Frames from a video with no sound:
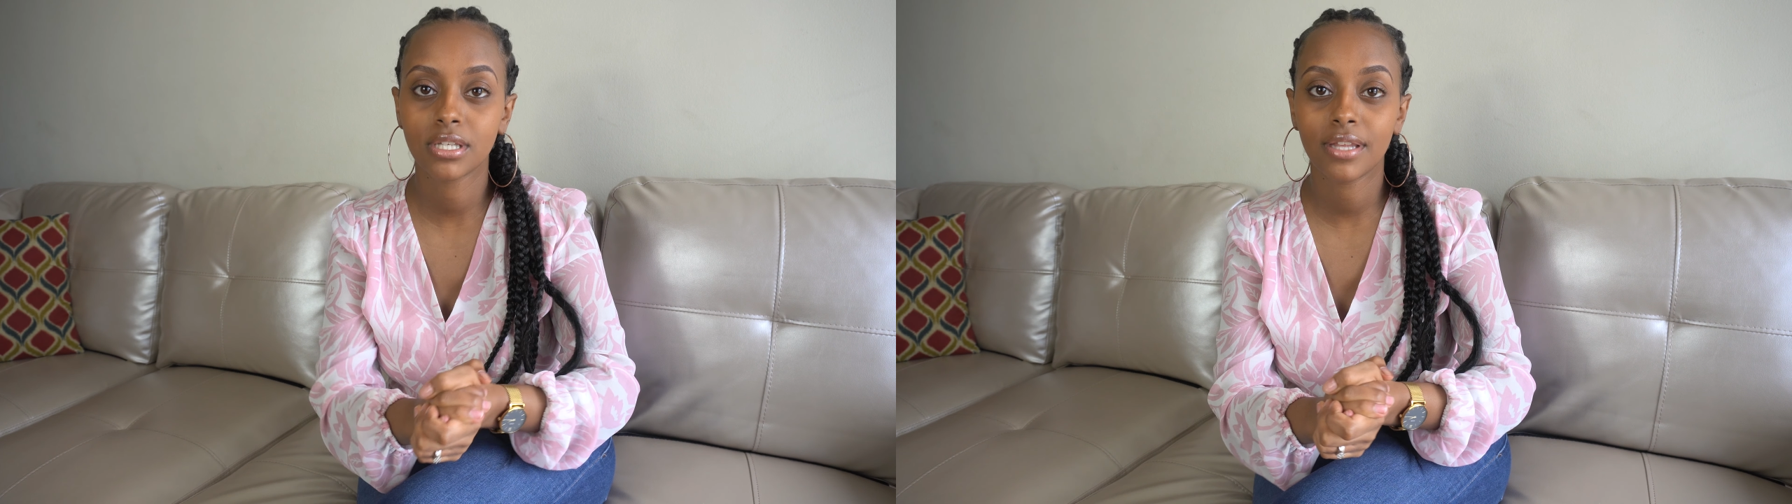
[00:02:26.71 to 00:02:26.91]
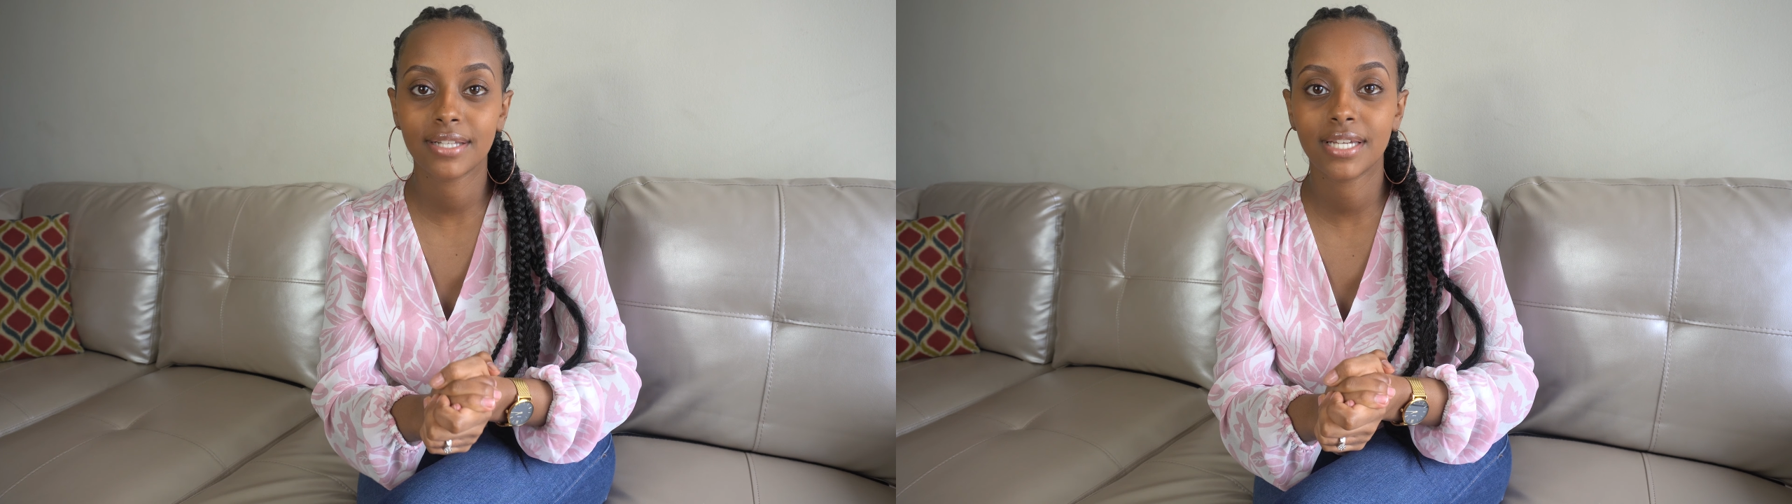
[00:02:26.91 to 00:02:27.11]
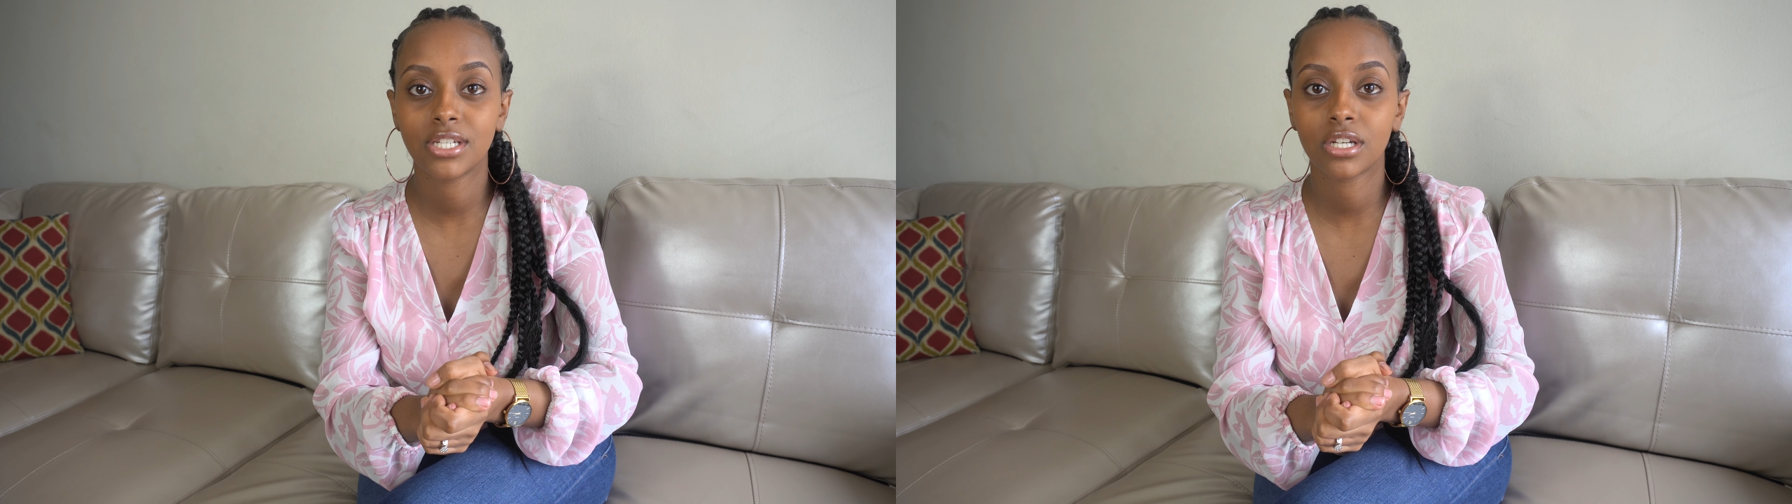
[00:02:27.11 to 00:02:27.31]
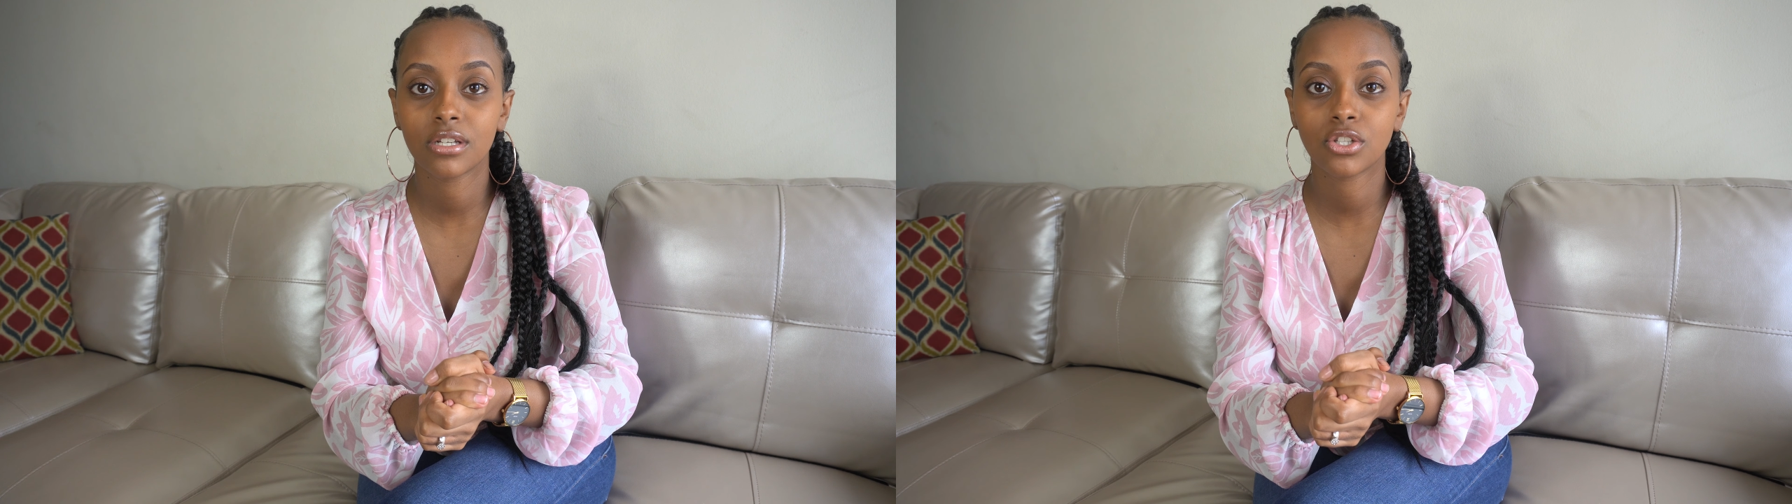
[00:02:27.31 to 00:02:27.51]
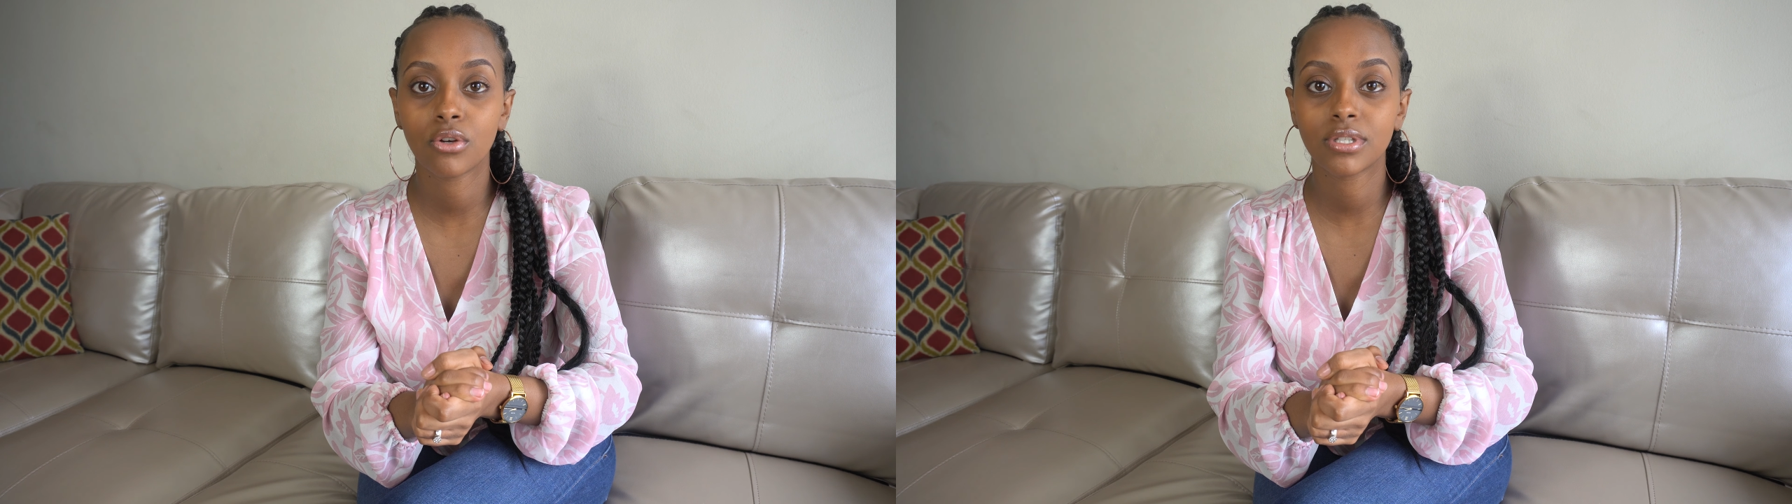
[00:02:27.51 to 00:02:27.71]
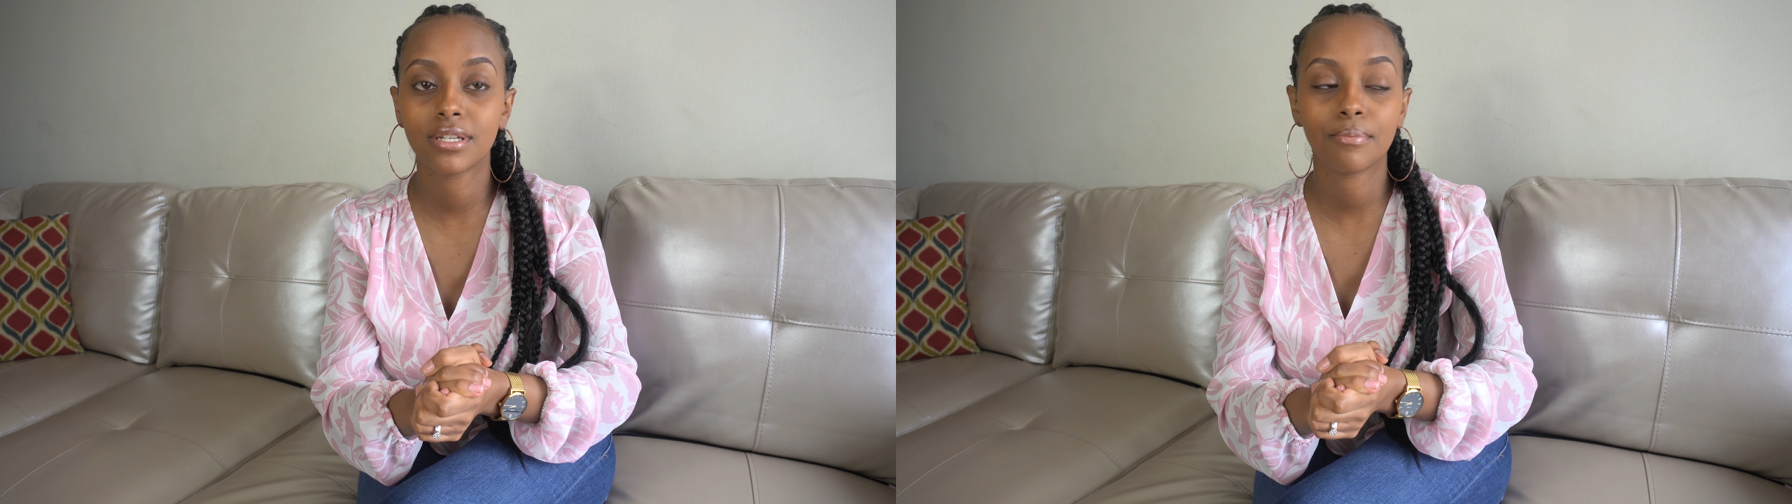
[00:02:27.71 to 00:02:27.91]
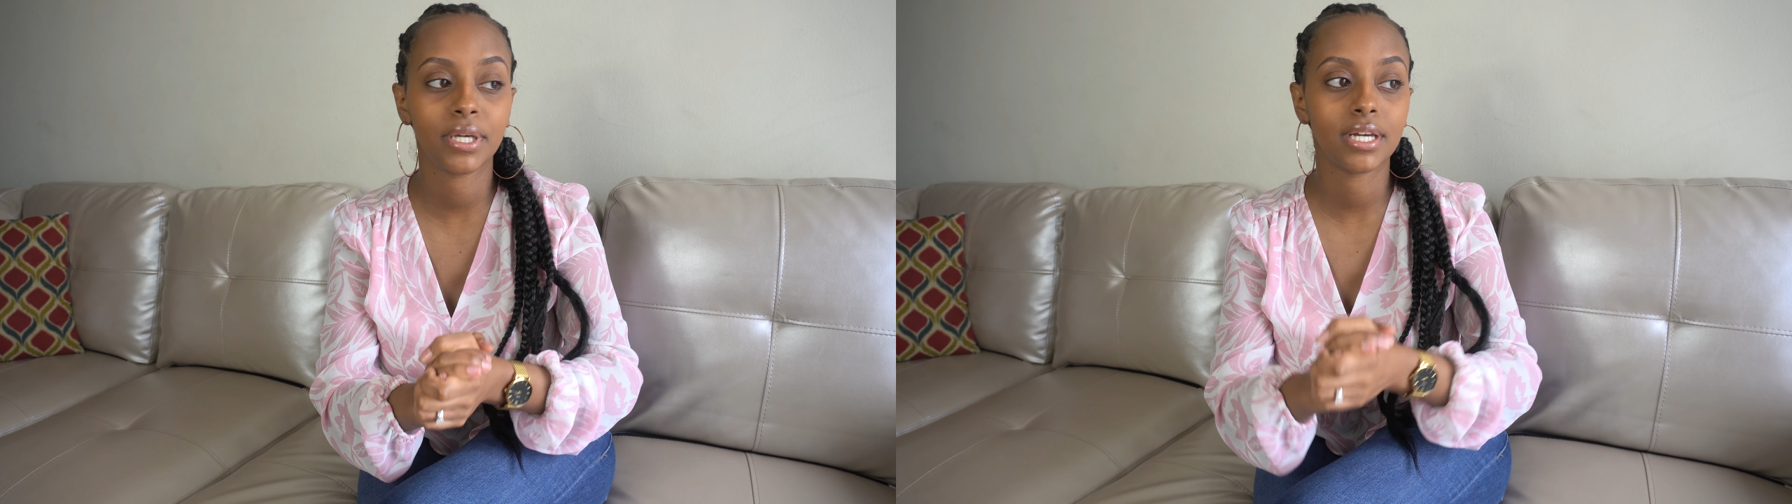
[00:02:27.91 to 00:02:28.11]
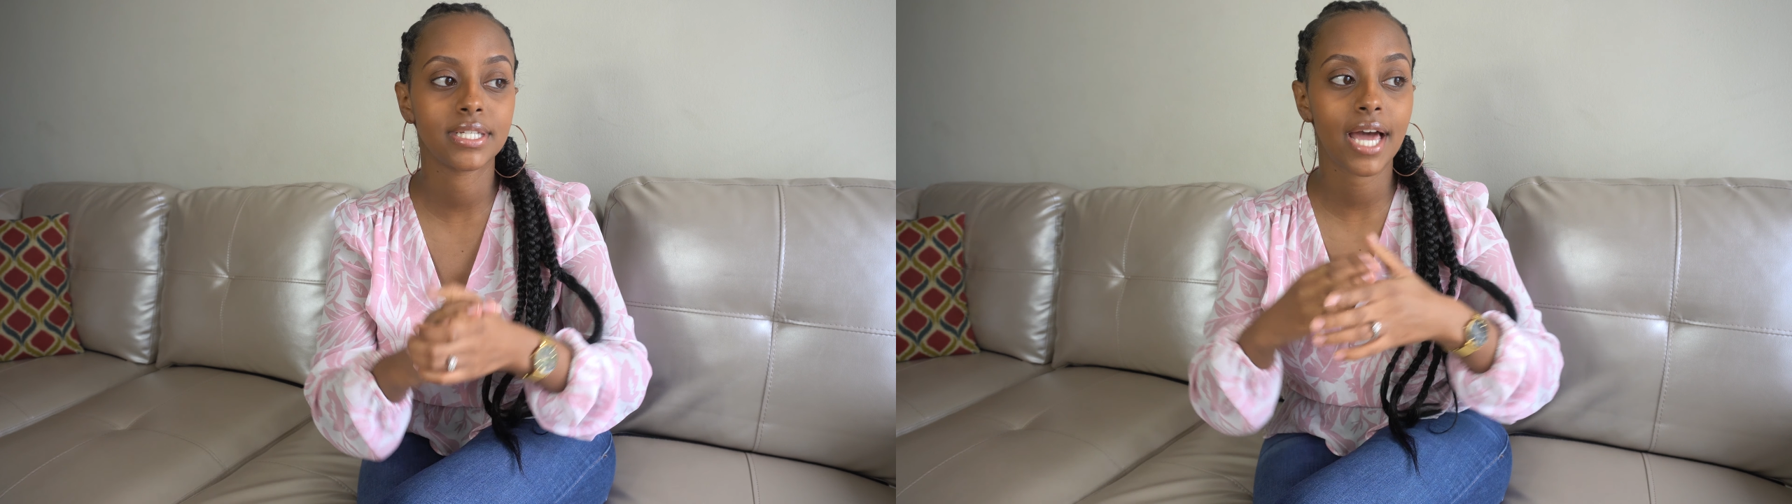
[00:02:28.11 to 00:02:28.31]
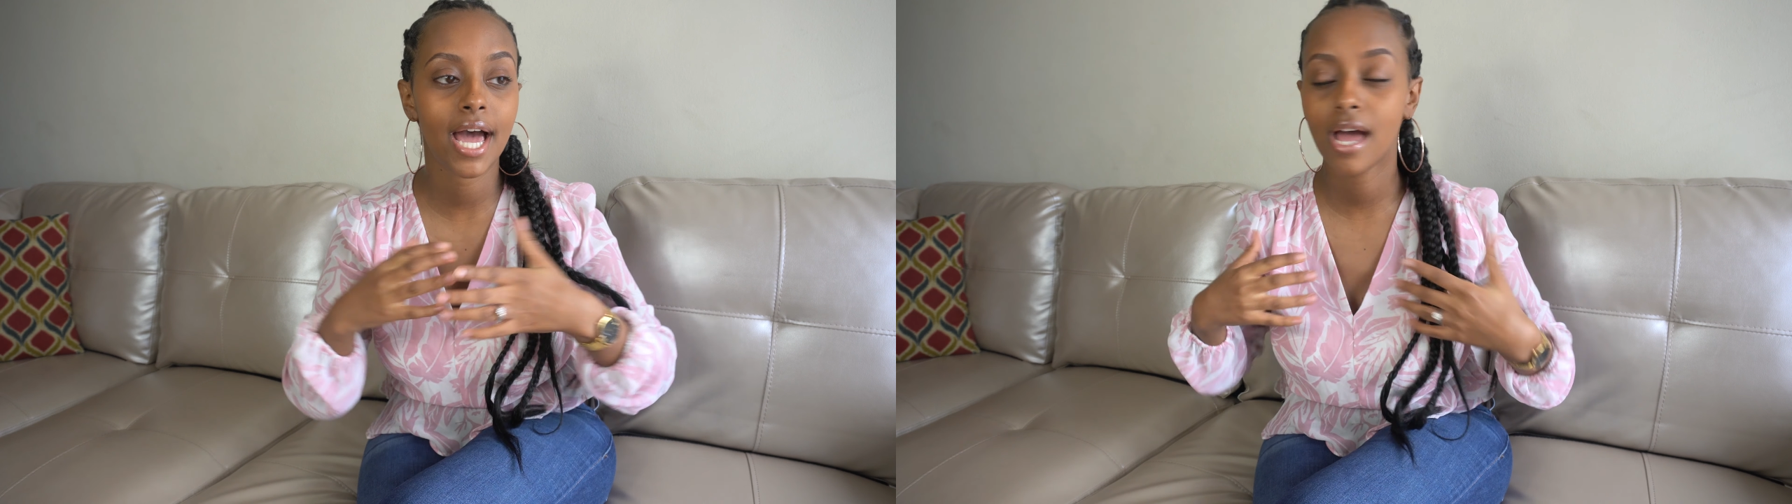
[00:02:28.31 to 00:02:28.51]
to a lactation consultant, because